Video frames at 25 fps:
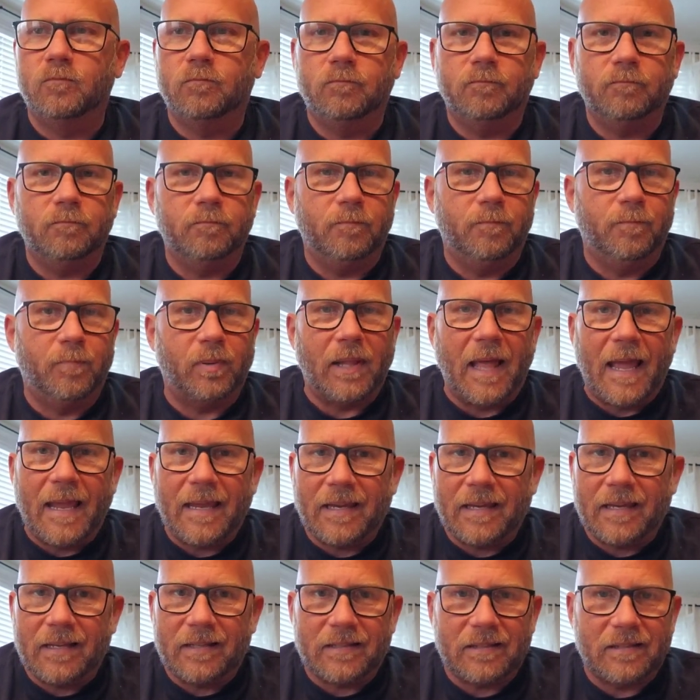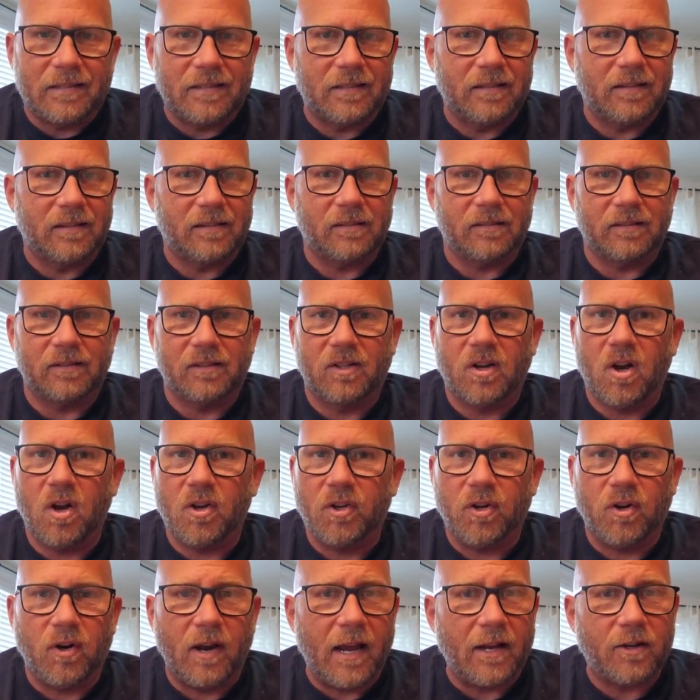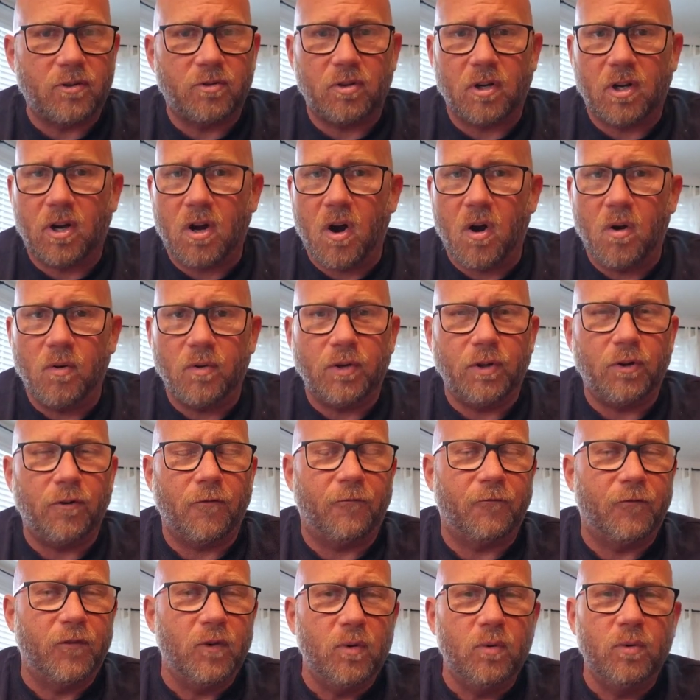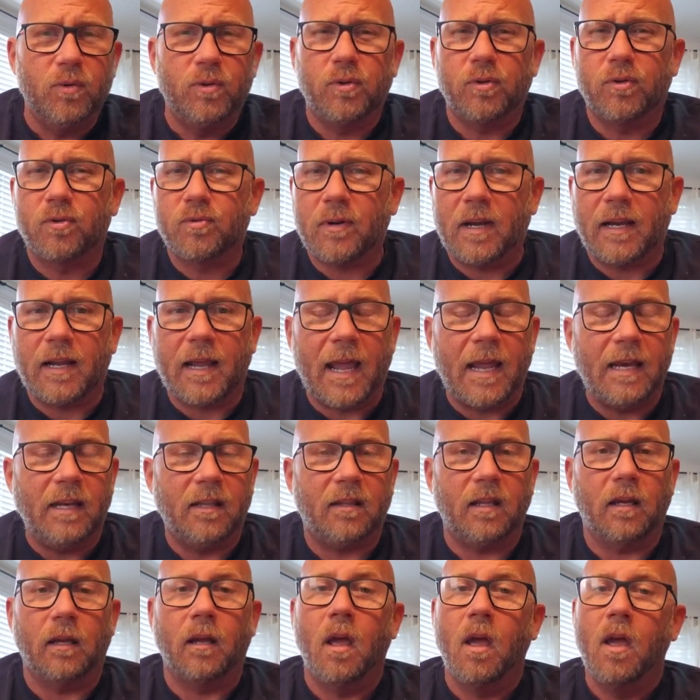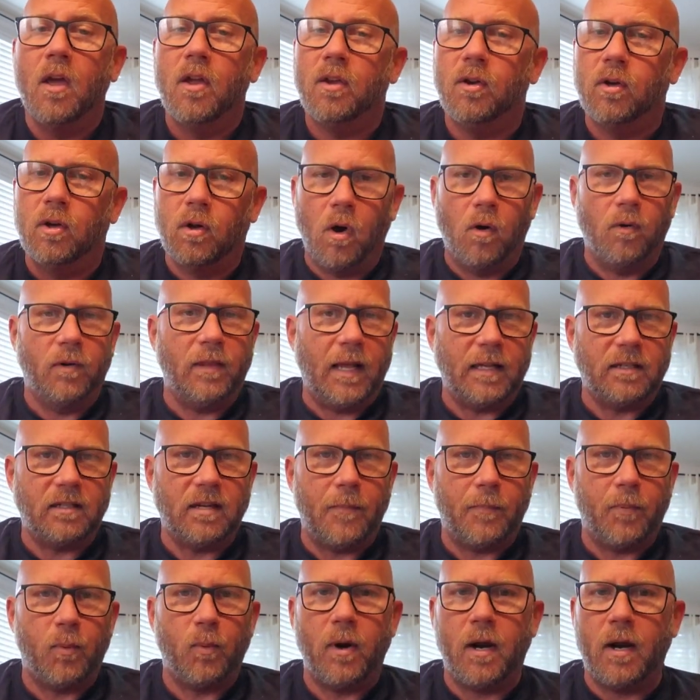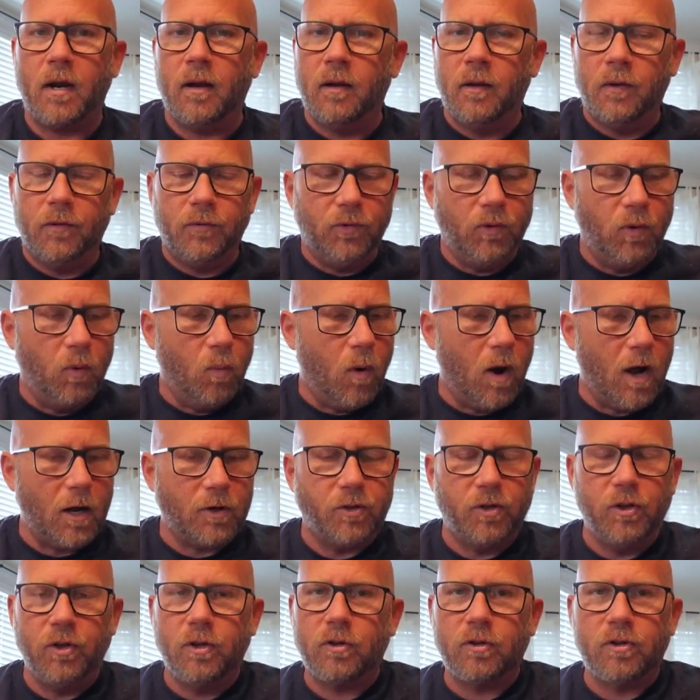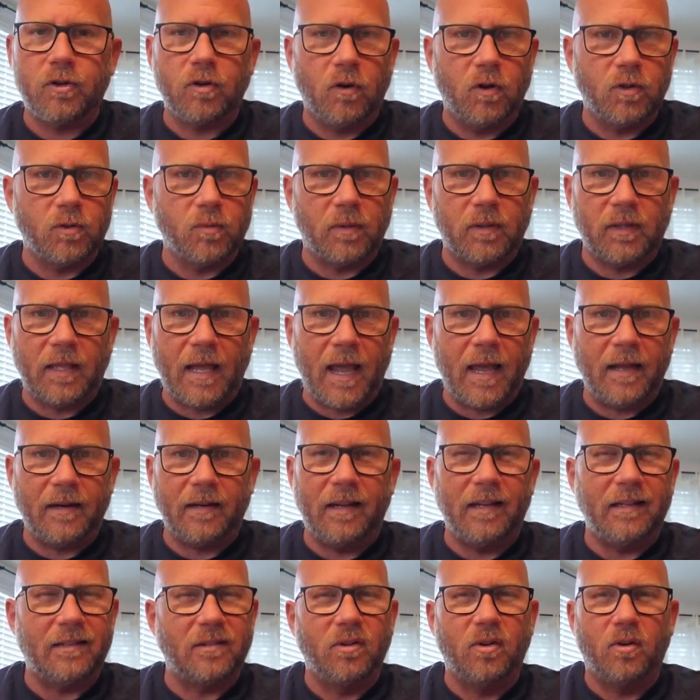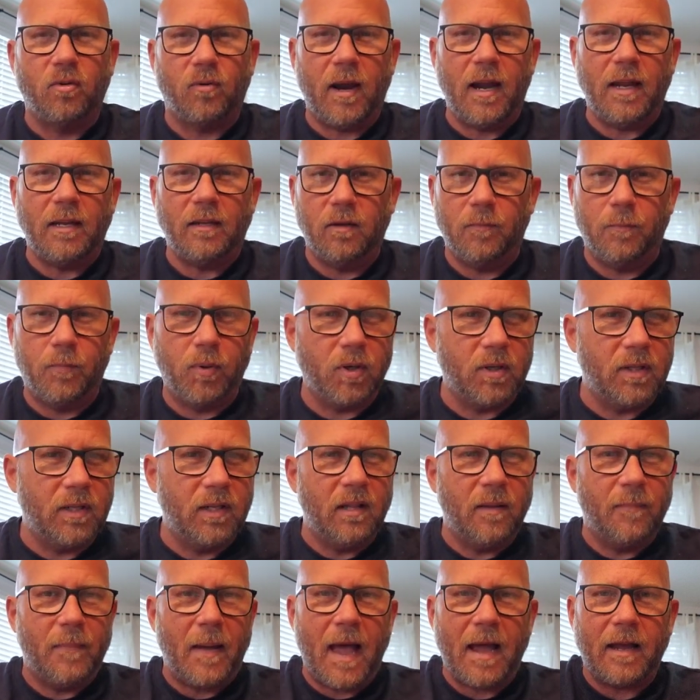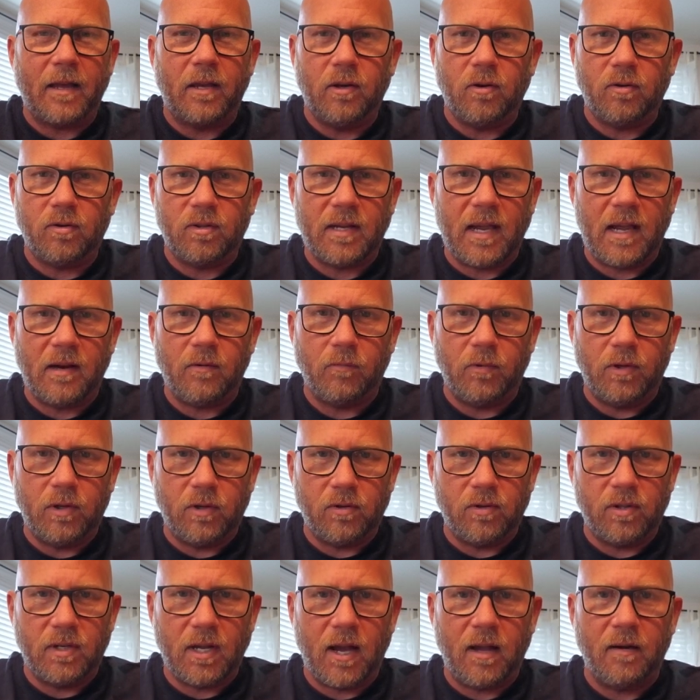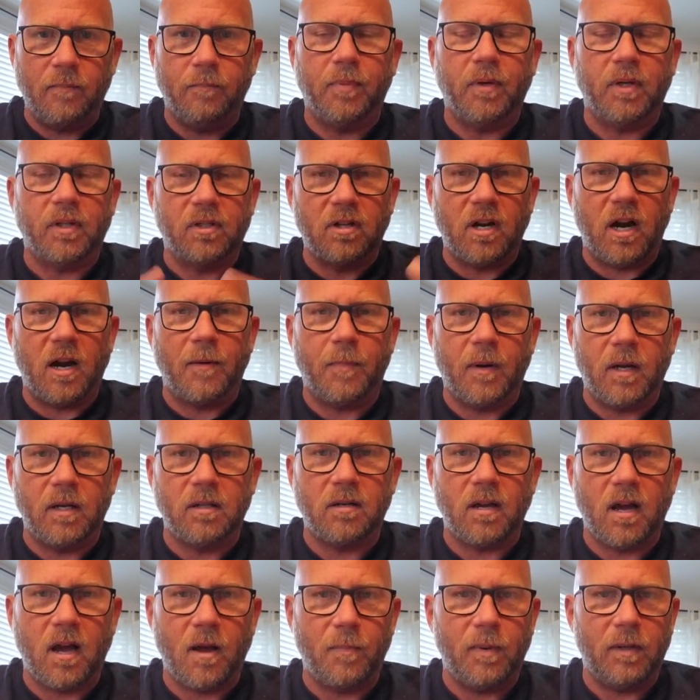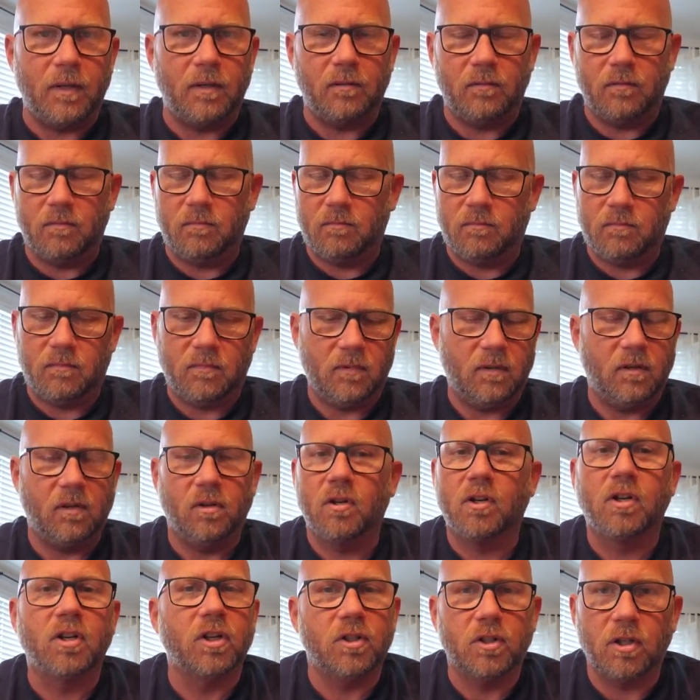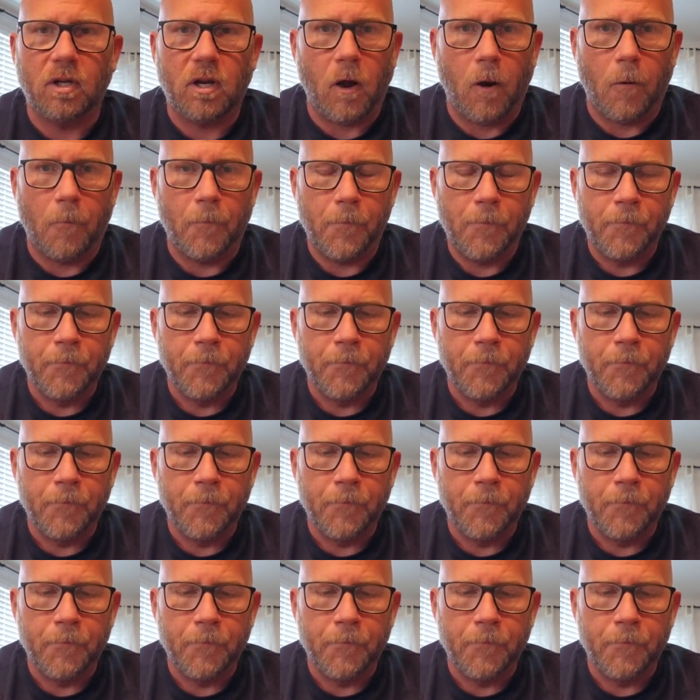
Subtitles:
Blankets, your extra coat, your food, your drink, anything. You go in that Tupperware, you walk to your shows with that. It's great. You put it in the back of your tent when you're done, put a tarp on top of it. You're good to go.